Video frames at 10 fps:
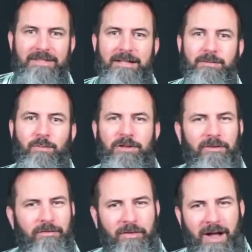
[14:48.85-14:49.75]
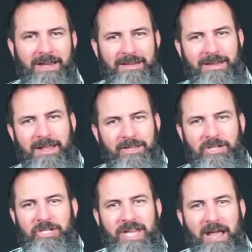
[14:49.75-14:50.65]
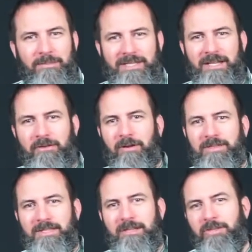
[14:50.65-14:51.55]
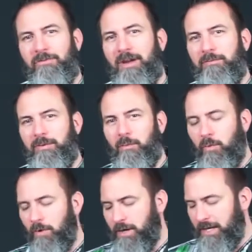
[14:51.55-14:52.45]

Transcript: that's where you find the gems that are of such great reward.